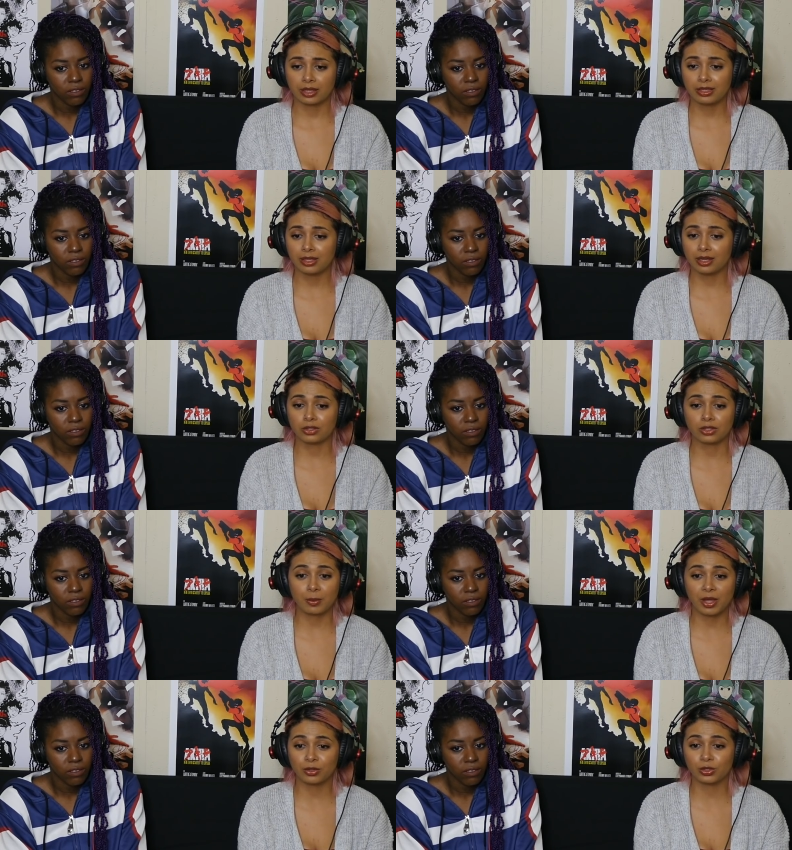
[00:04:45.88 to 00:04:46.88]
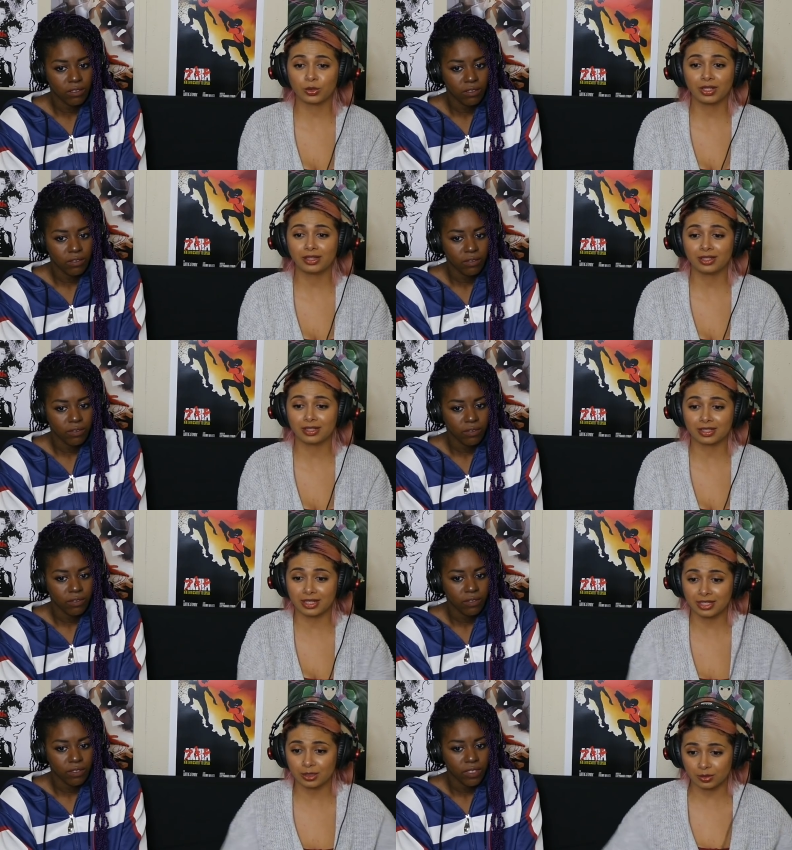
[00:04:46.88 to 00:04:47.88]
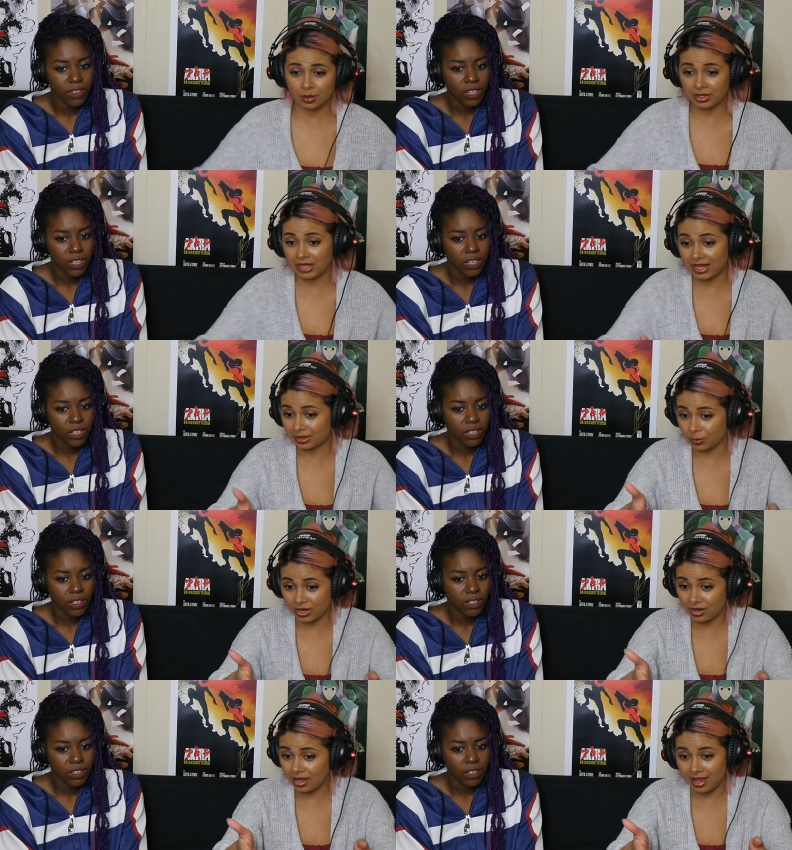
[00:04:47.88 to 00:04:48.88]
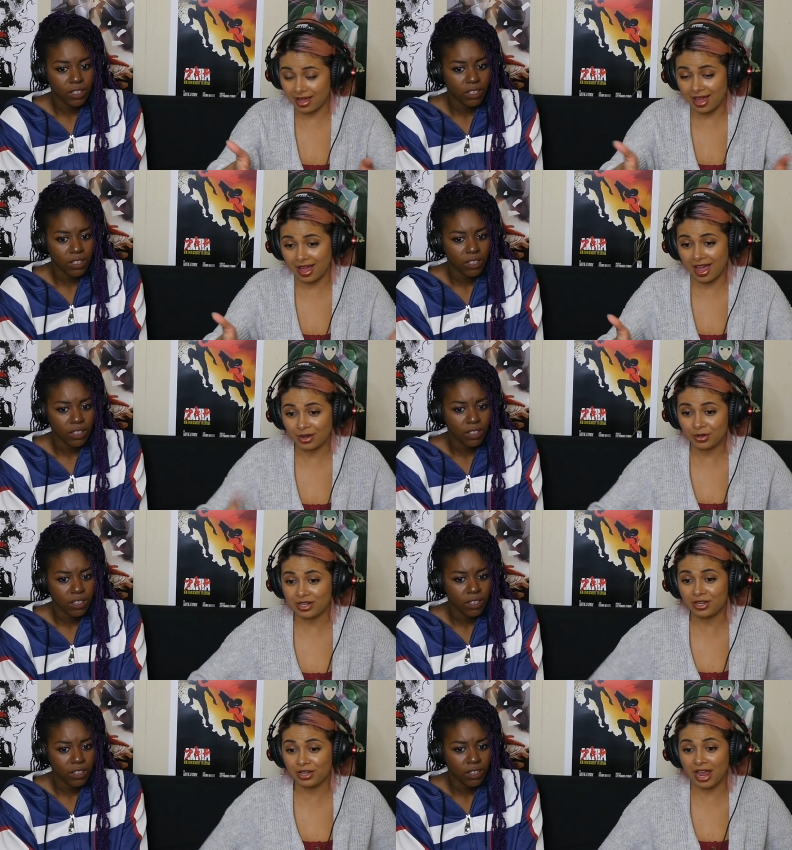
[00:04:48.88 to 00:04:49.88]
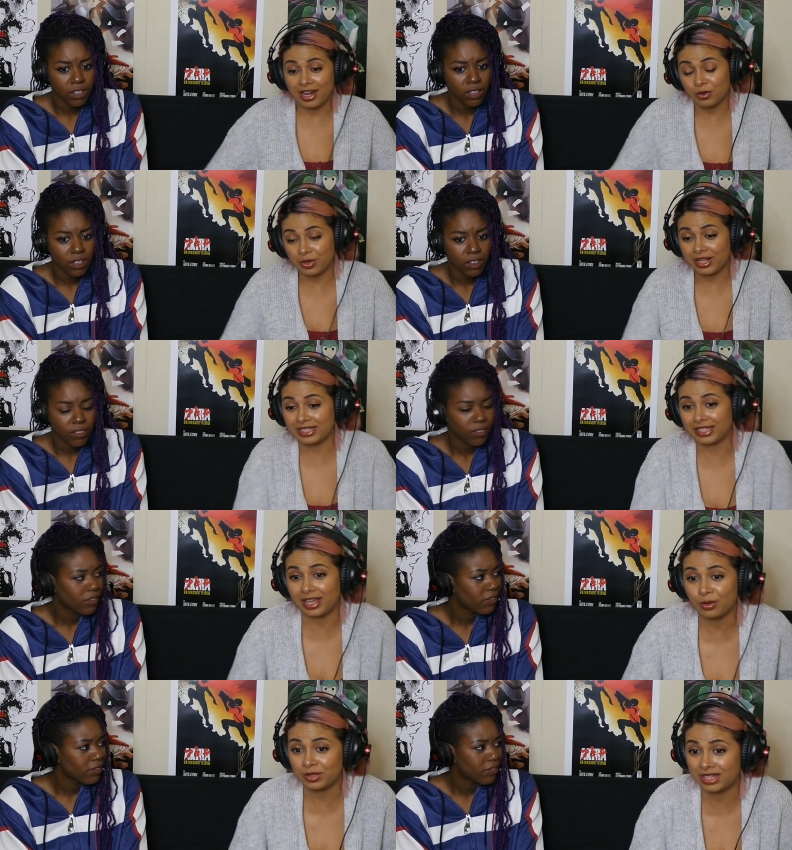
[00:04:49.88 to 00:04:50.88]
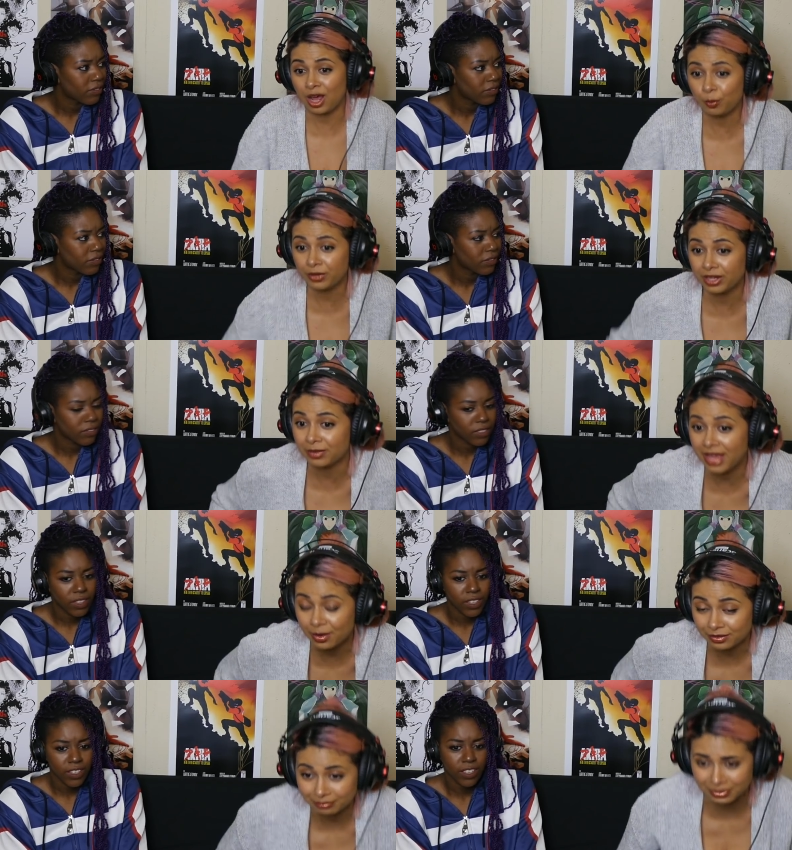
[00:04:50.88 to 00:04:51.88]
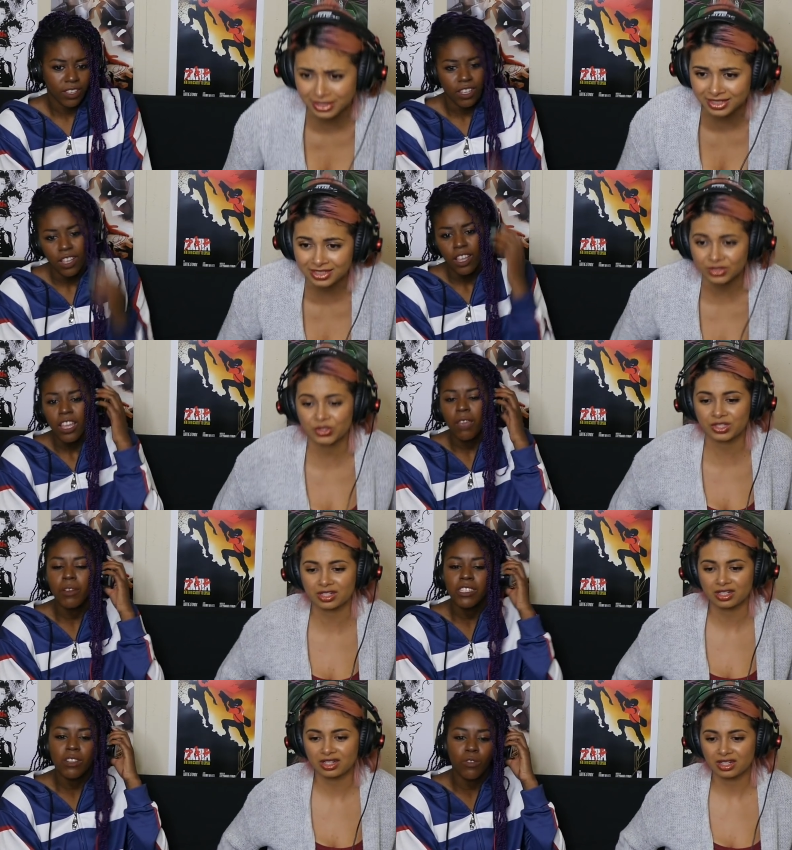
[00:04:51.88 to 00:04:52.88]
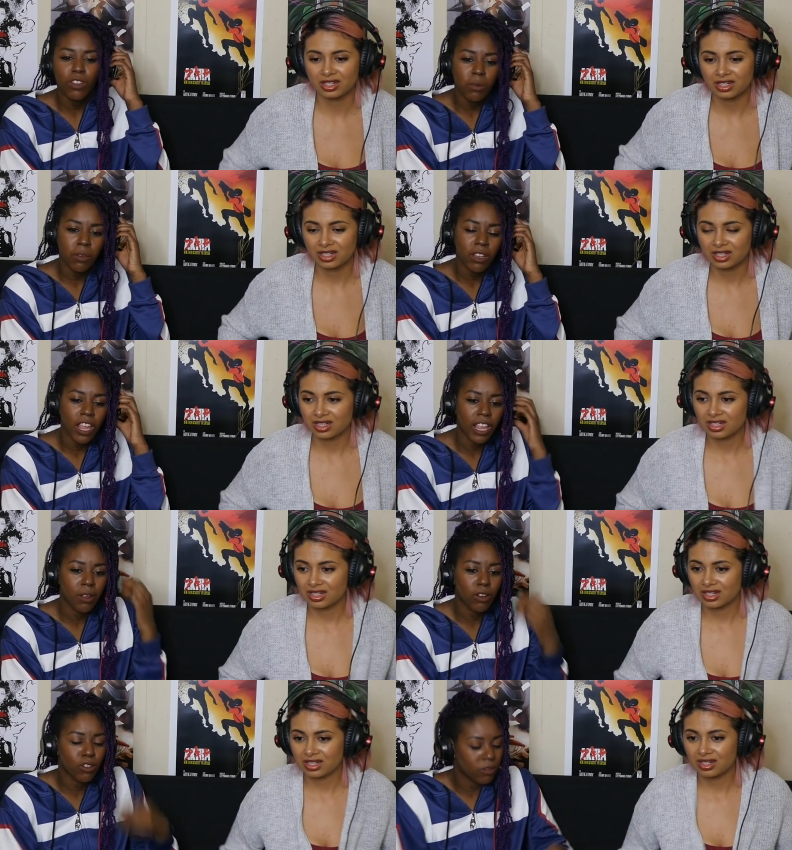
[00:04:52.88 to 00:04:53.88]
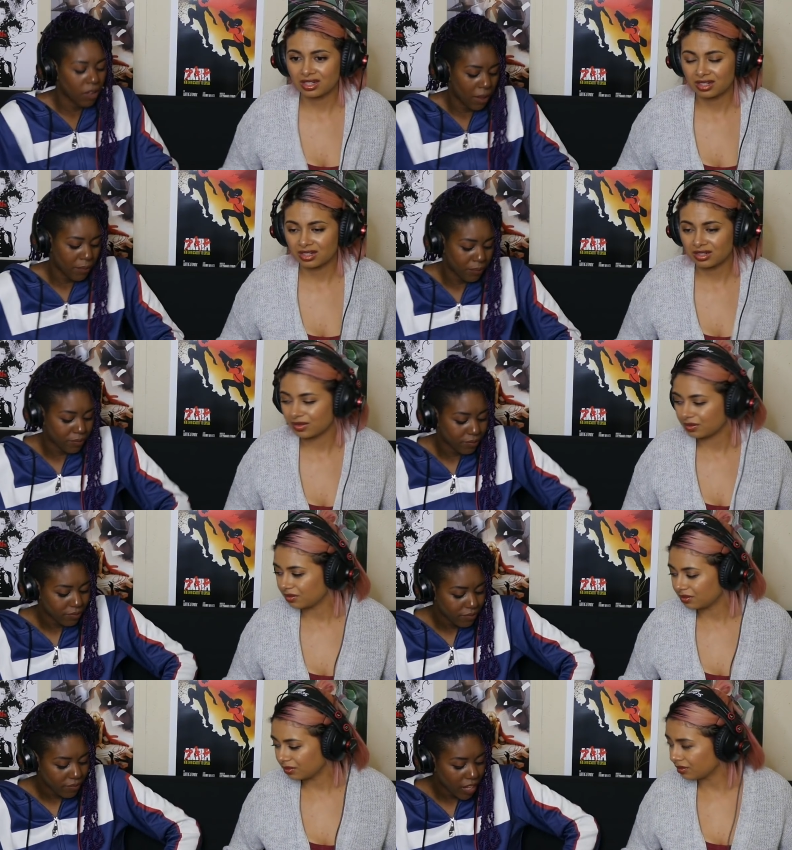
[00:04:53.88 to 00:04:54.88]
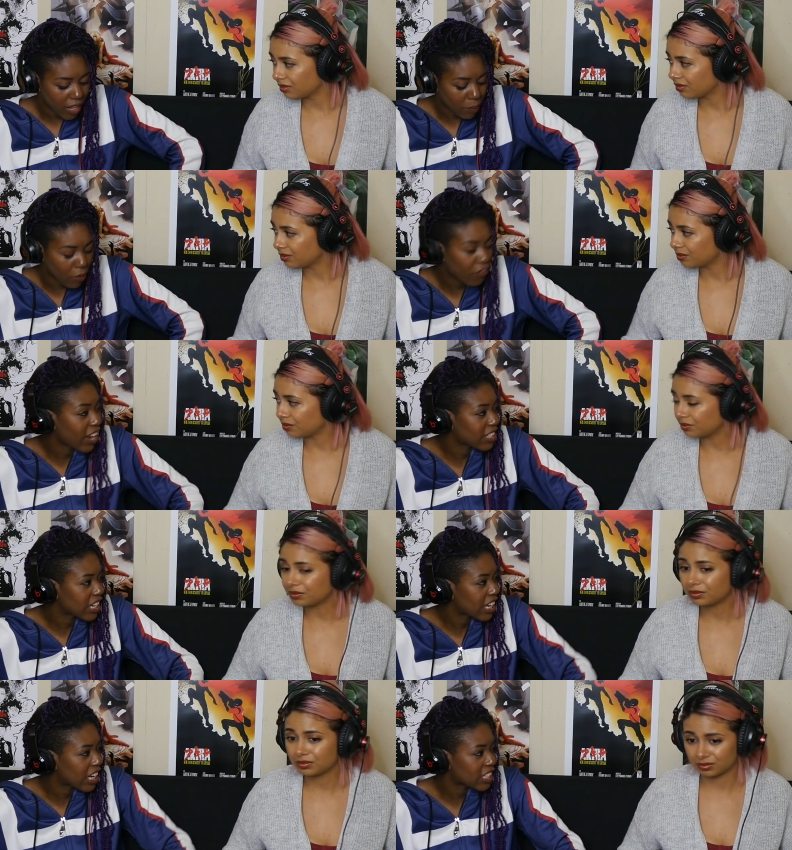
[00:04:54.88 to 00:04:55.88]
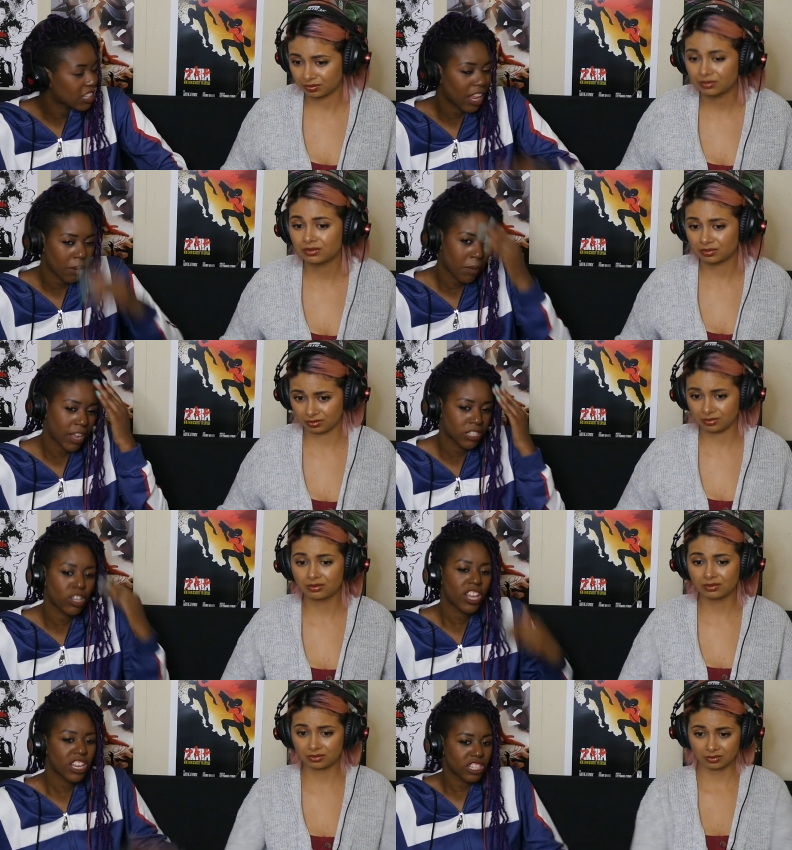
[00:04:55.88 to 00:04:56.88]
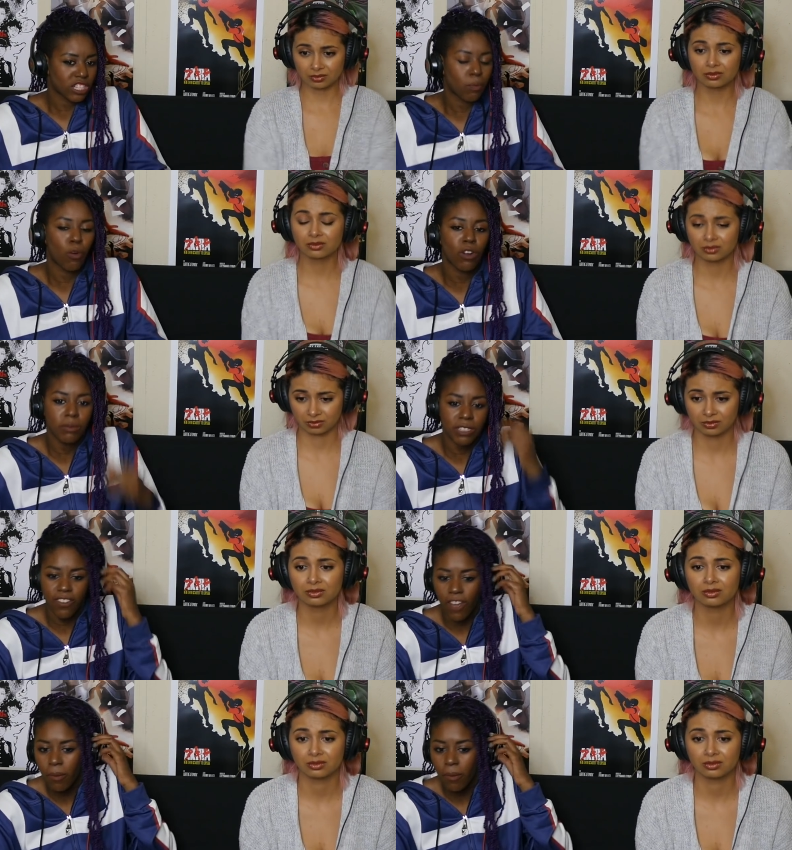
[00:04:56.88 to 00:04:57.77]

Speaker 1: guess he has somehow strengthened his legs. I mean, that what it, I didn't realize that that was helping him that
Speaker 2: much. He must have really been like perfecting it to like make it so he can just support himself